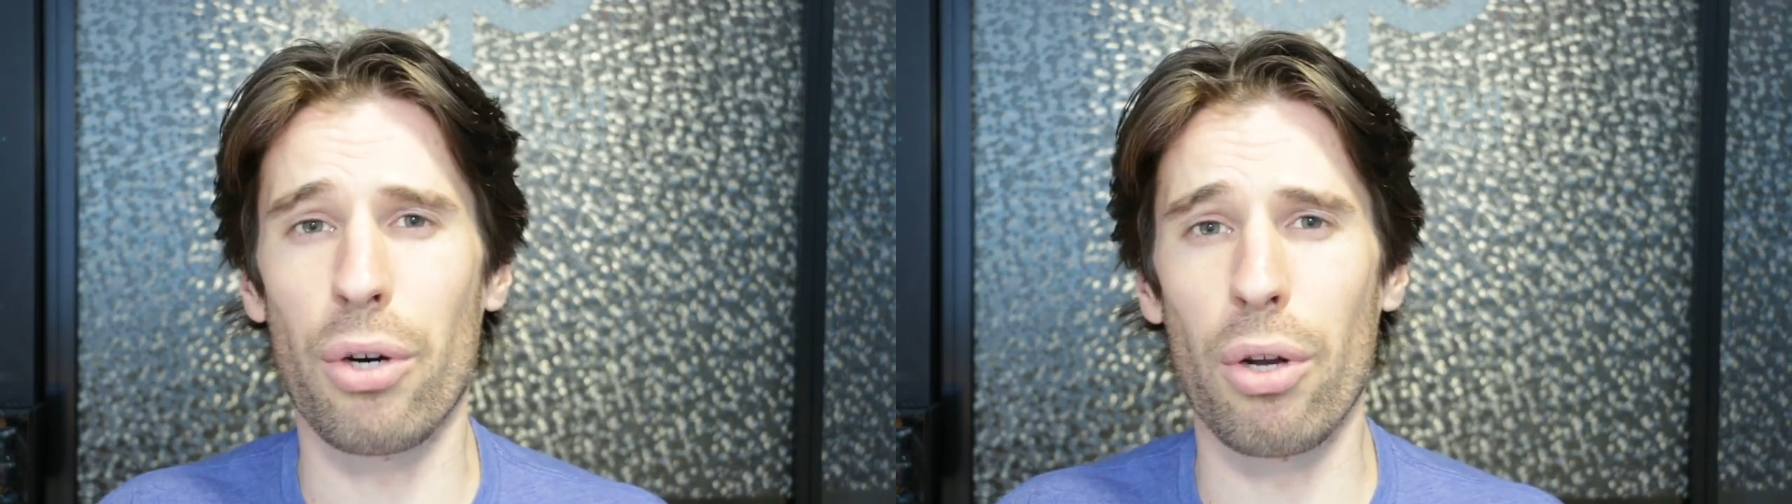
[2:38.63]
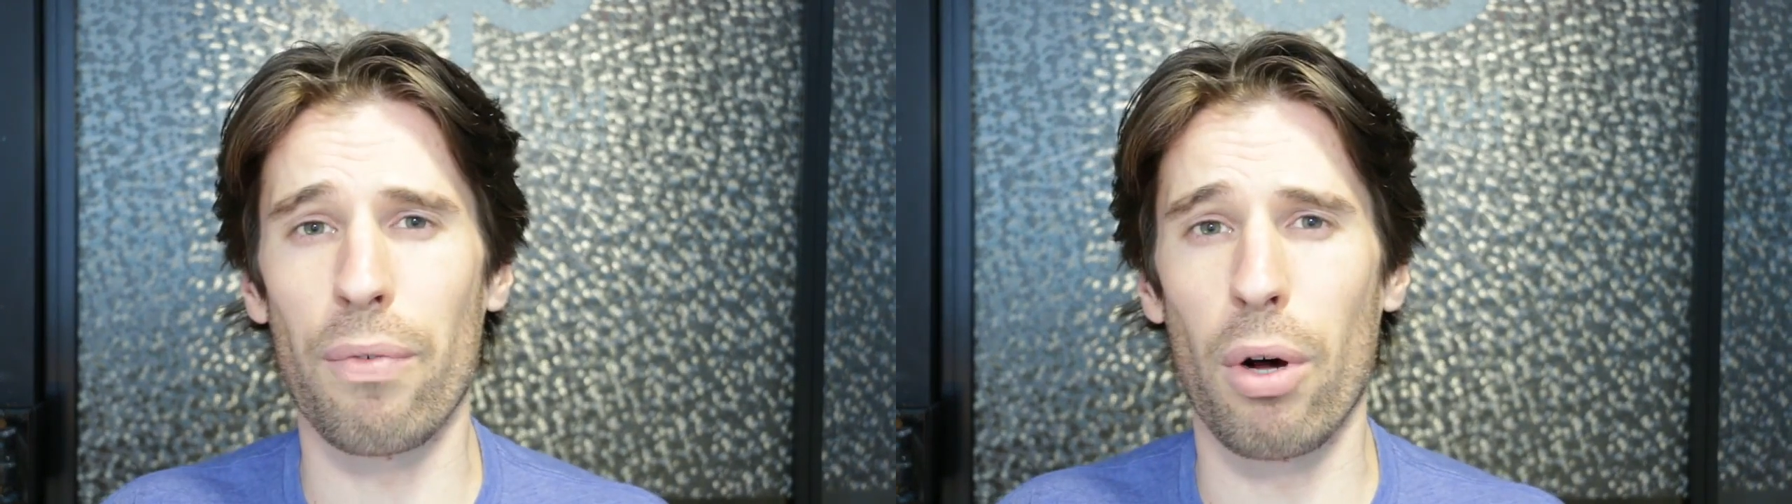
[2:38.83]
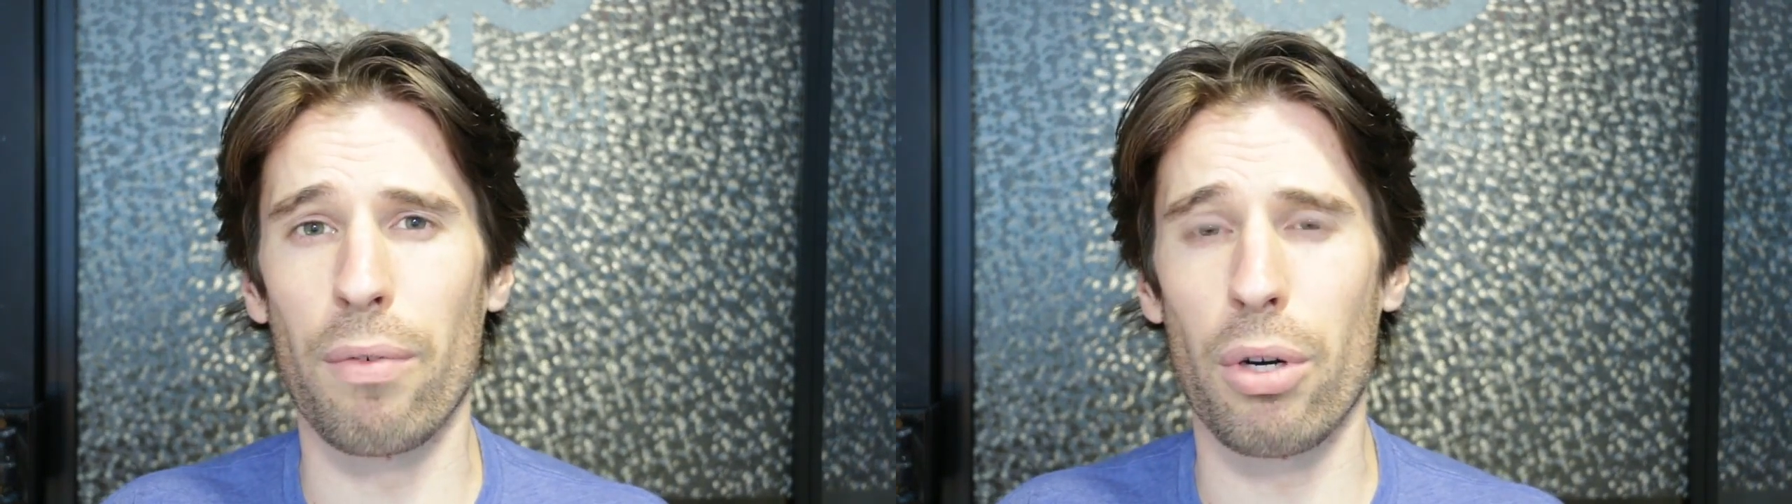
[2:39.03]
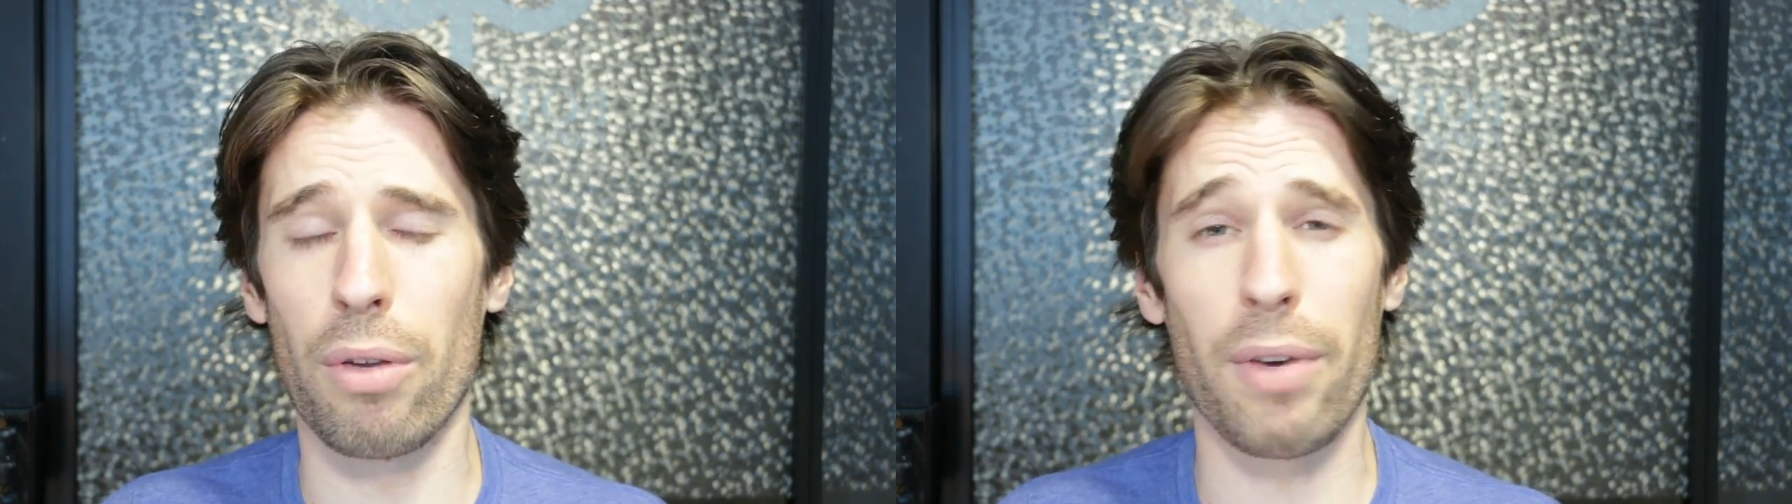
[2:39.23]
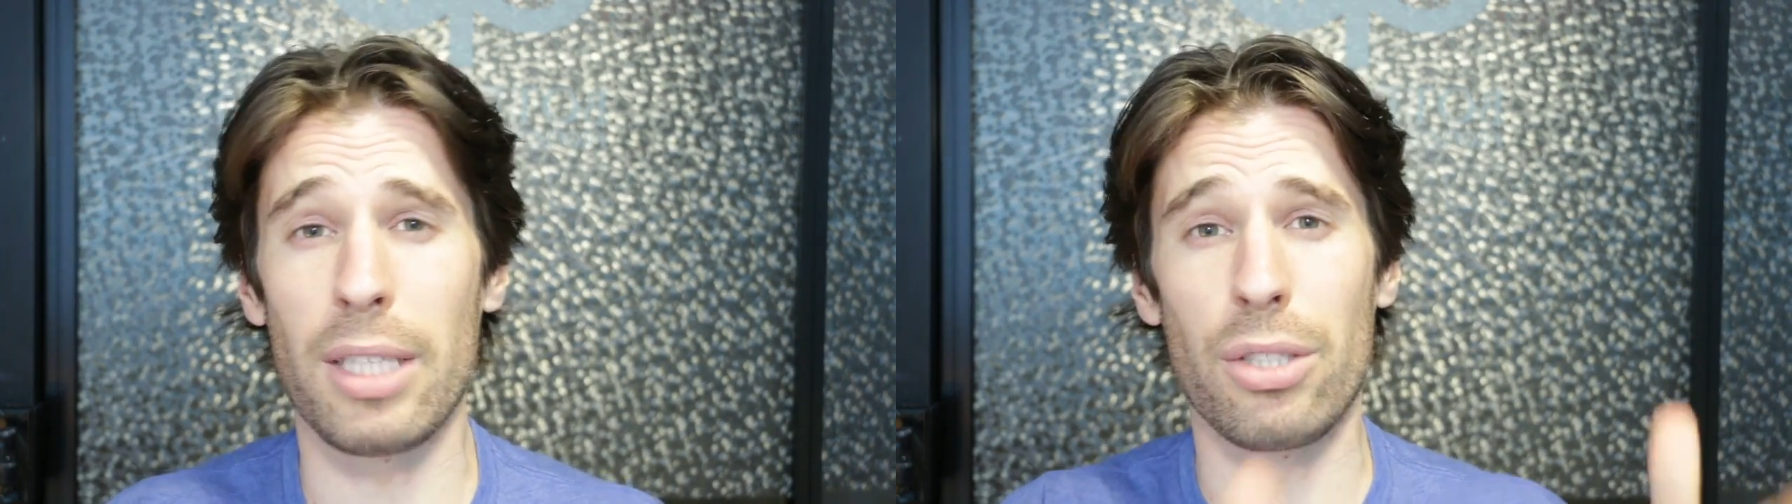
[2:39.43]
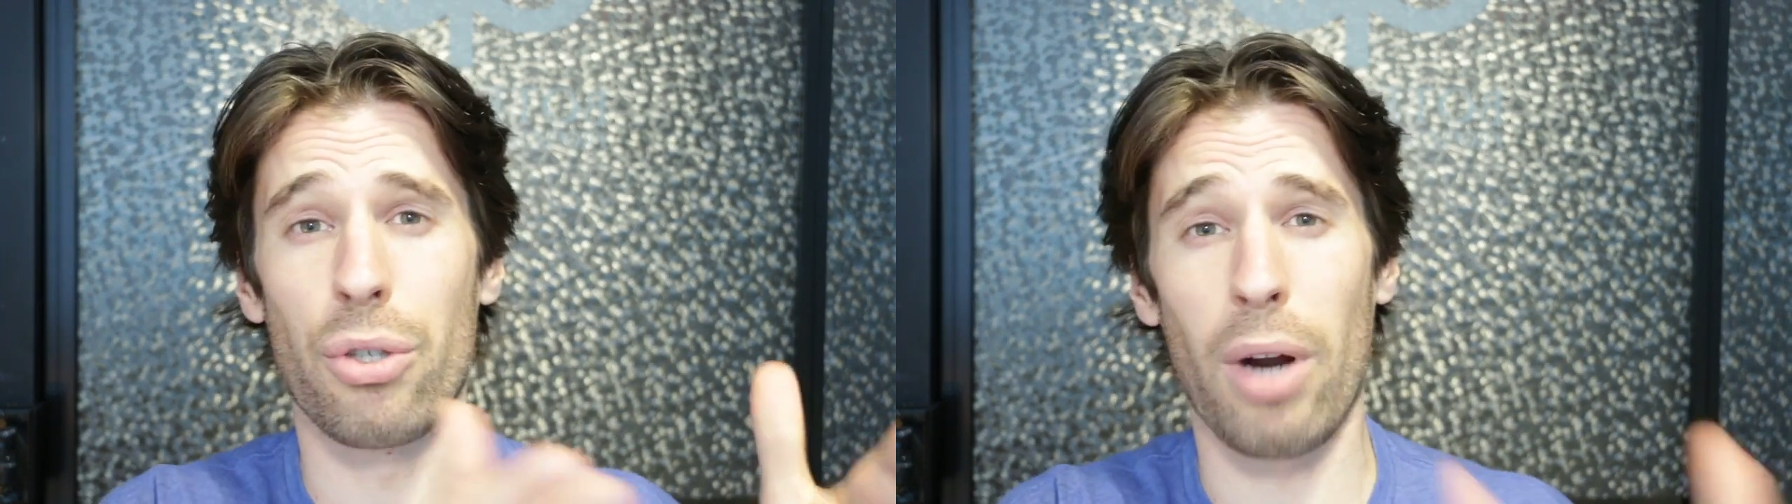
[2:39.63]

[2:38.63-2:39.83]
turn off all of your devices,